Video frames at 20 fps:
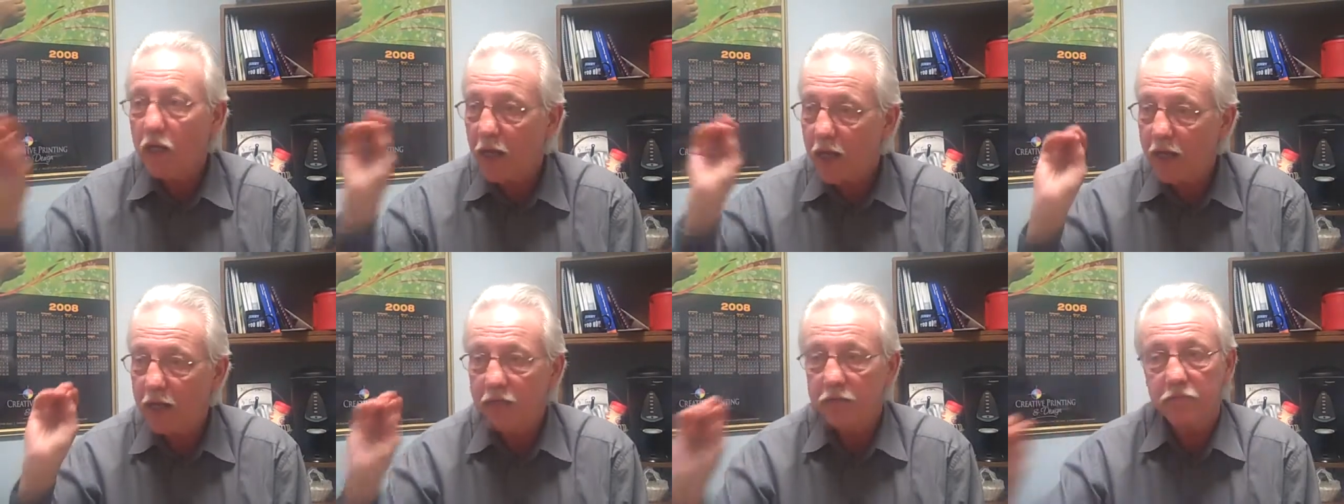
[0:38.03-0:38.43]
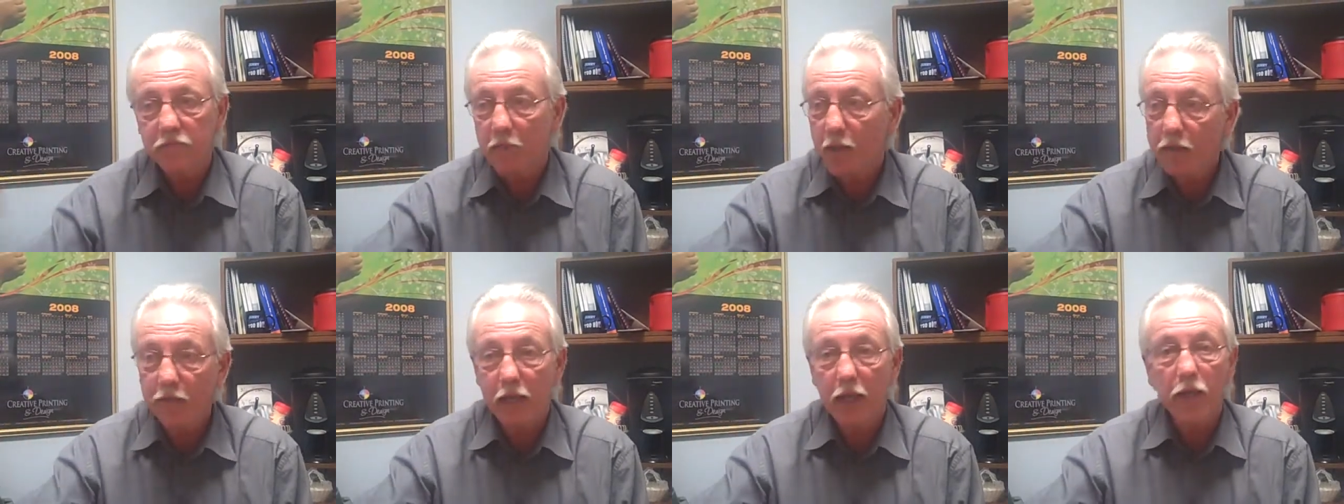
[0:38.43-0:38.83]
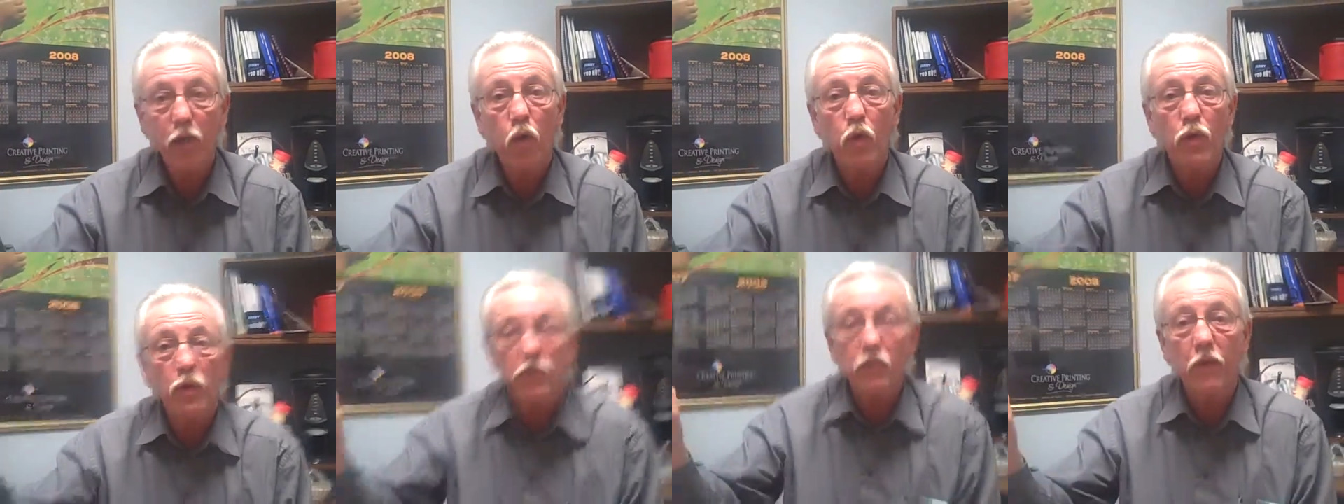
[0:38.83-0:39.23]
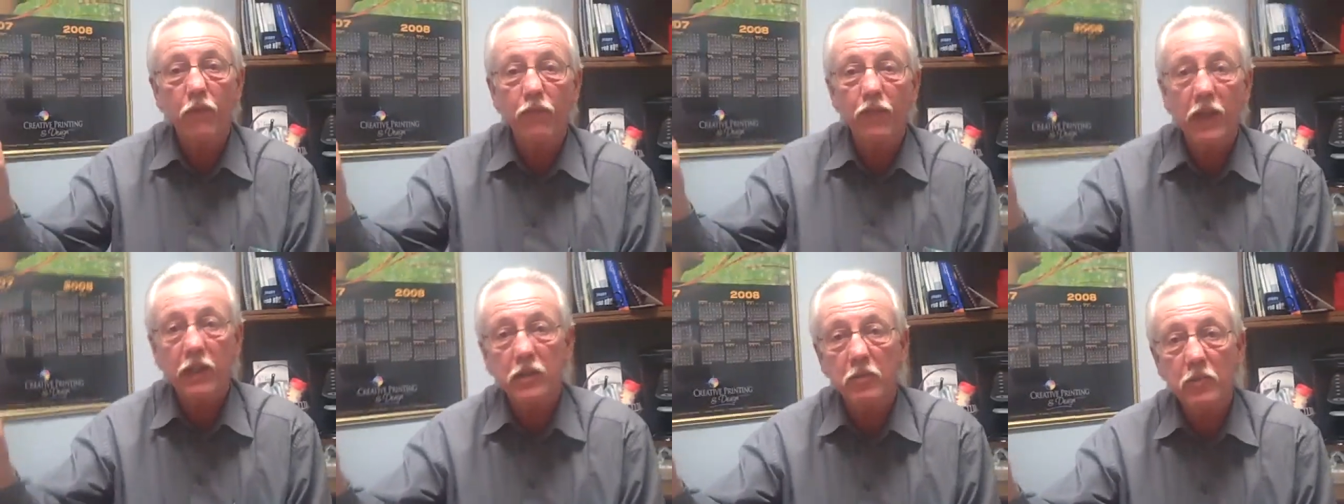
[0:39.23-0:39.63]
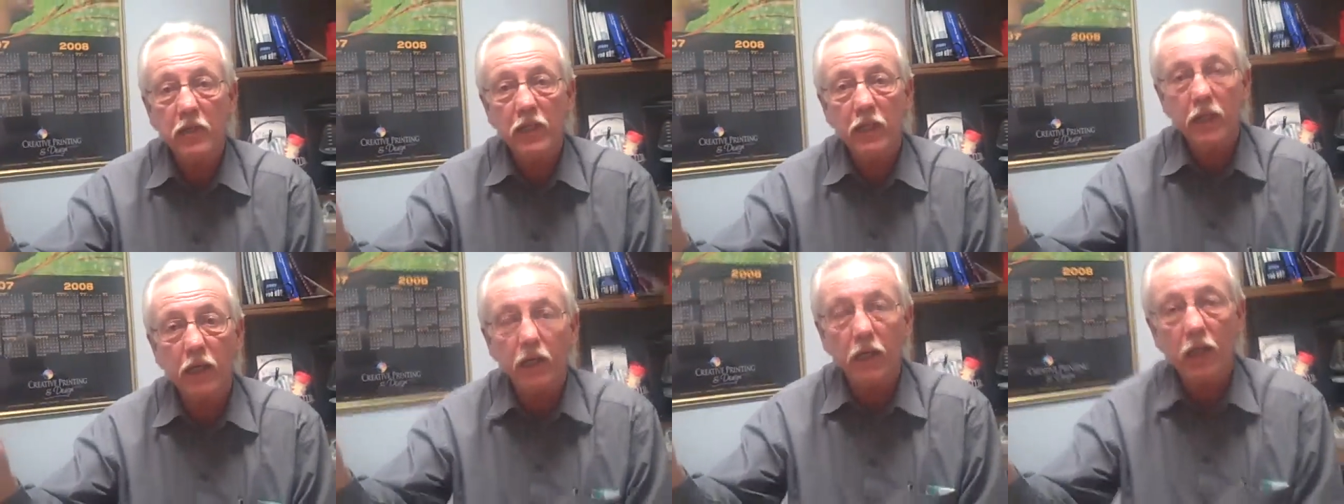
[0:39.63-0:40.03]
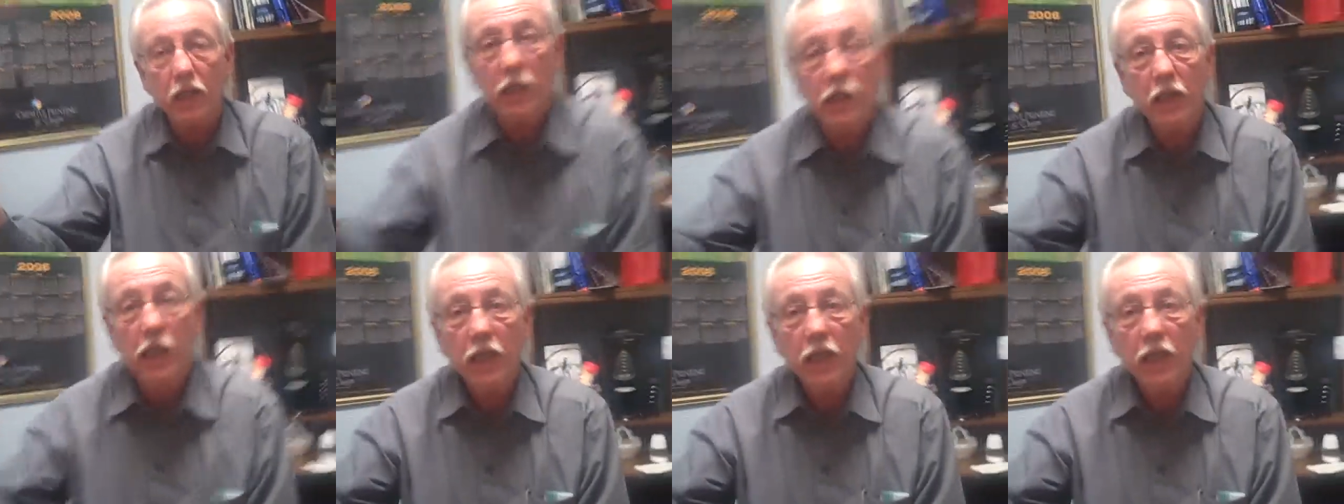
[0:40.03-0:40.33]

and they go into effect immediately.